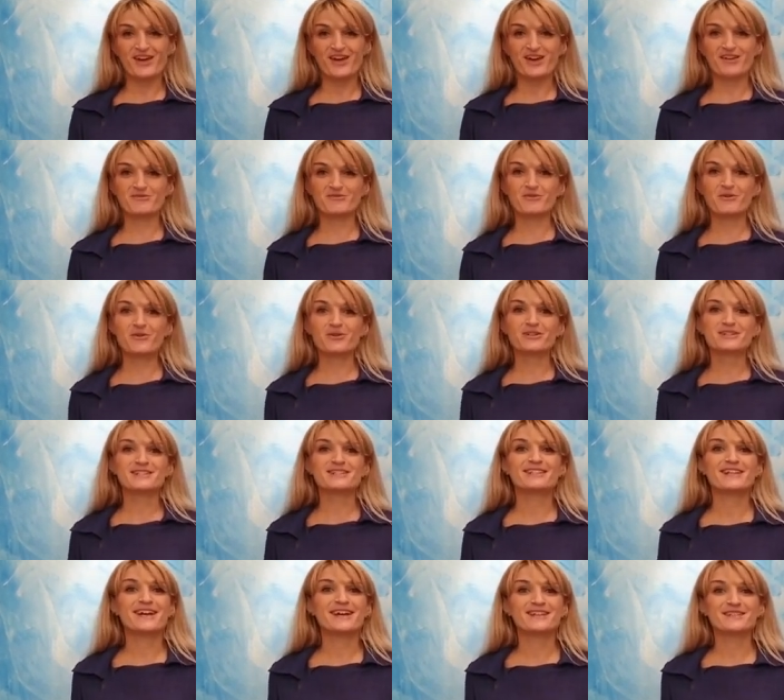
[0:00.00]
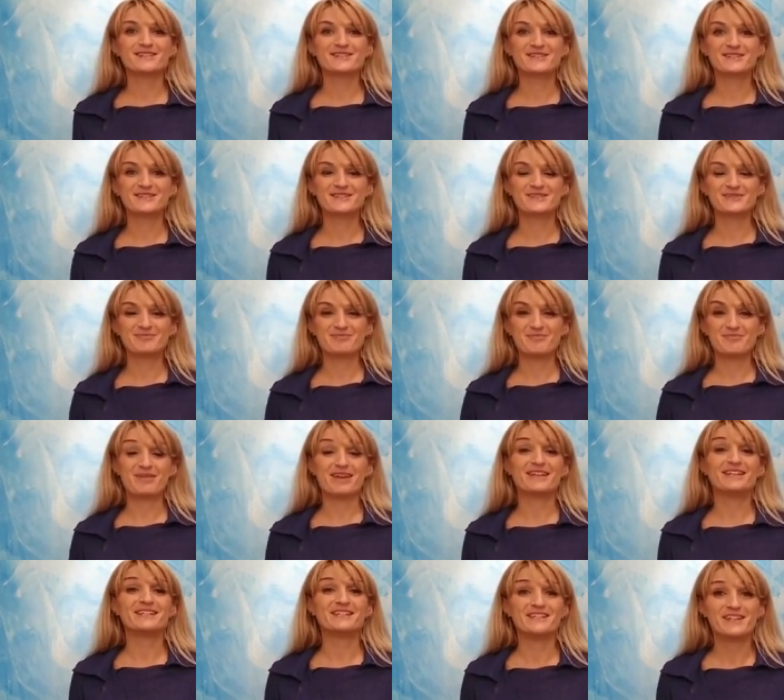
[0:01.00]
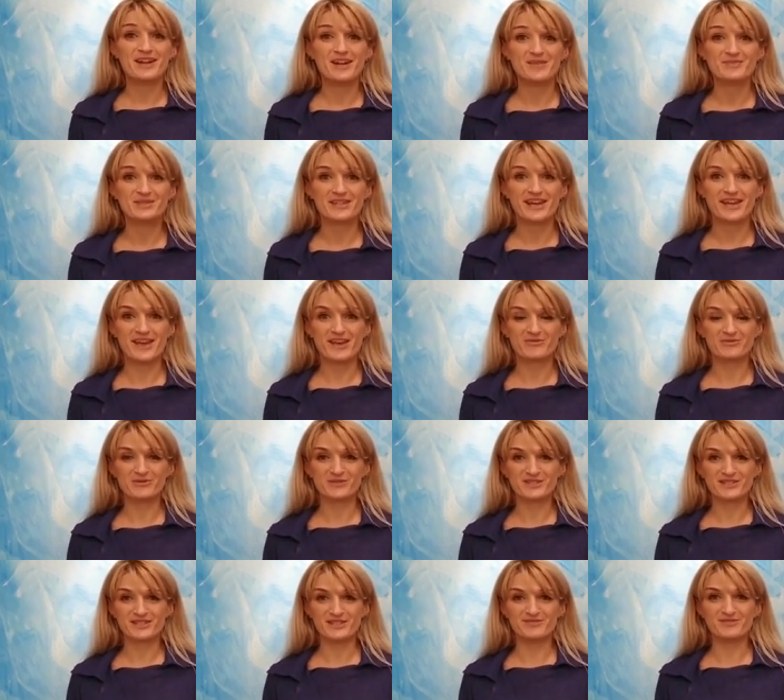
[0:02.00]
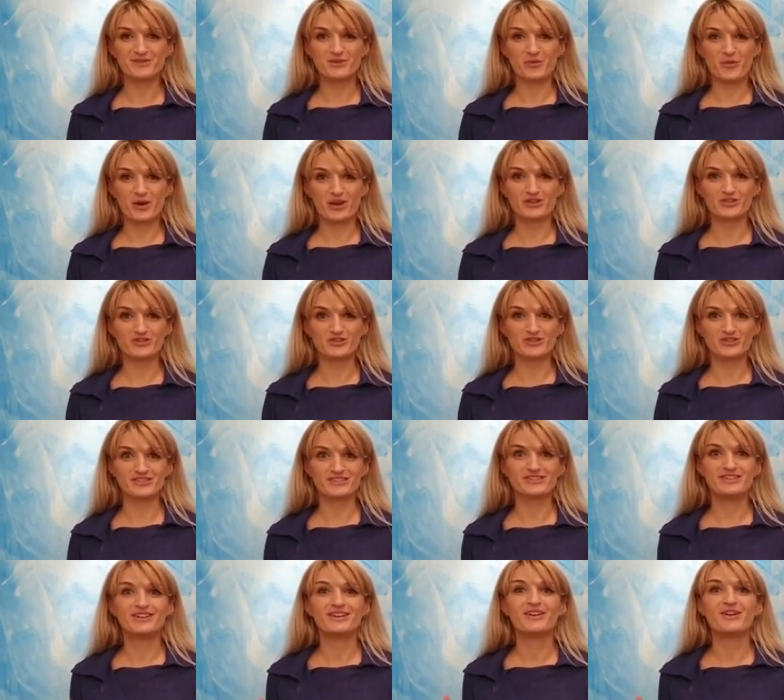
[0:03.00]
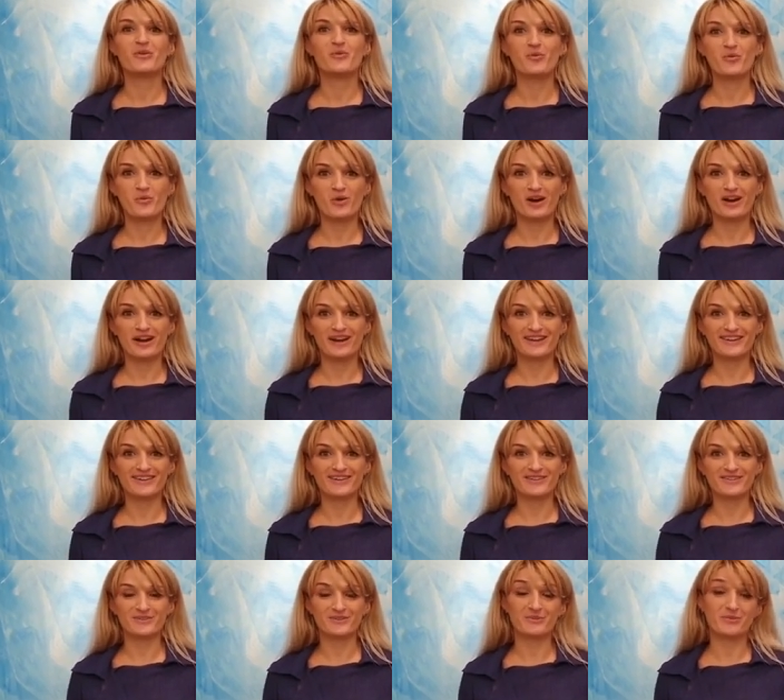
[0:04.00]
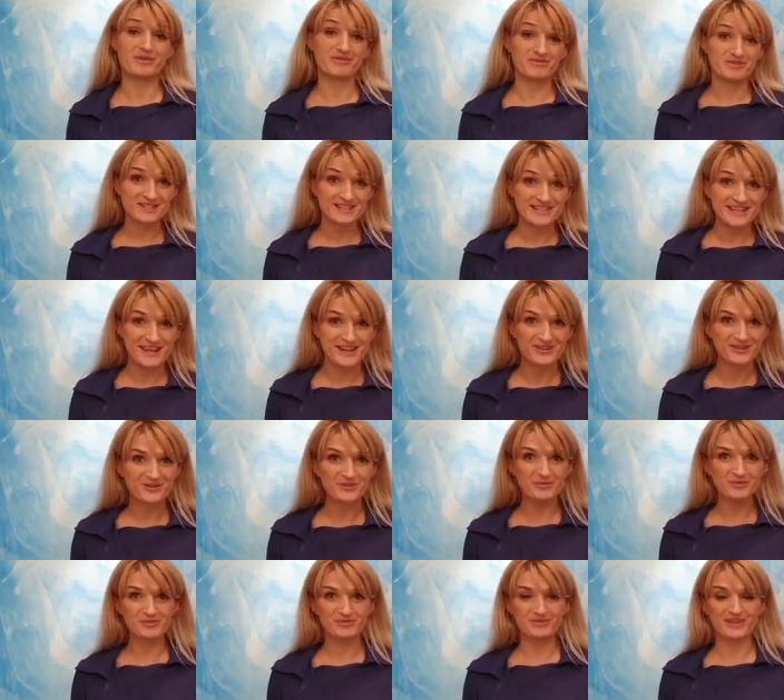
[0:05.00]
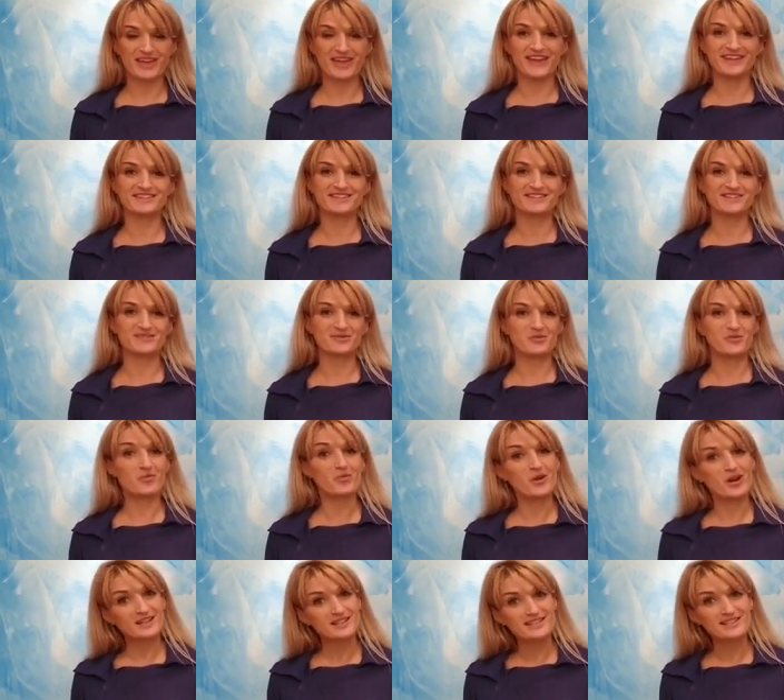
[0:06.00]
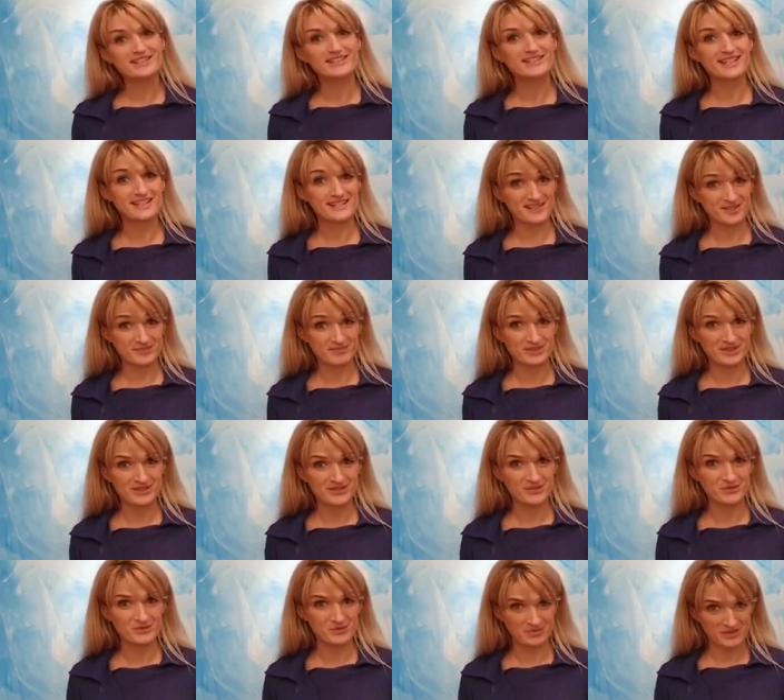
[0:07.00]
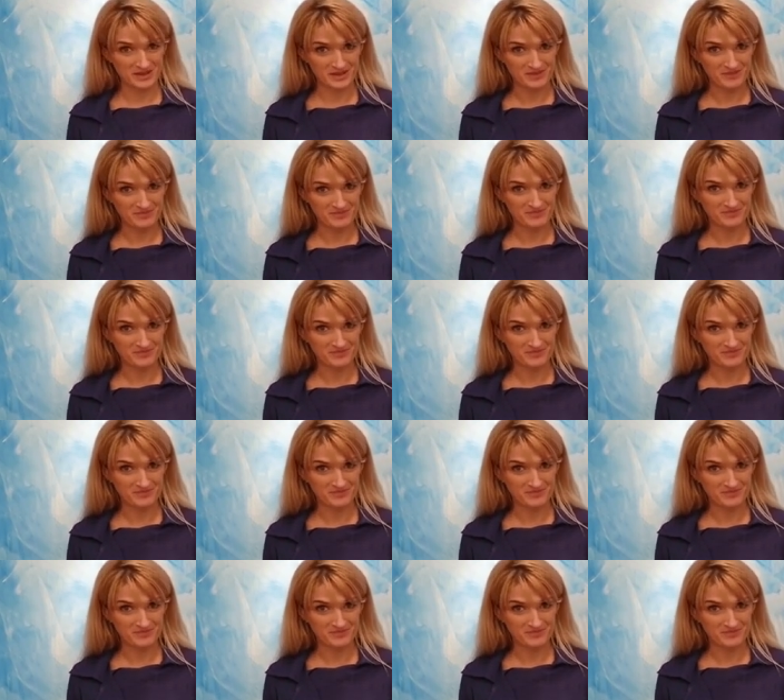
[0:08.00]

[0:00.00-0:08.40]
Of course, that many times I have received the question, why the river Danube and what does it mean to me?